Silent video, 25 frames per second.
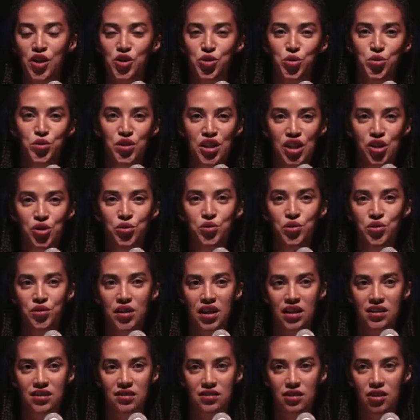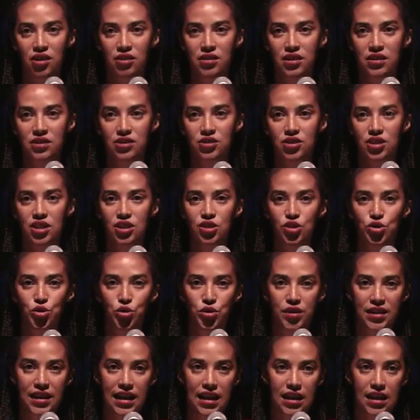to decolonize knowledge, is to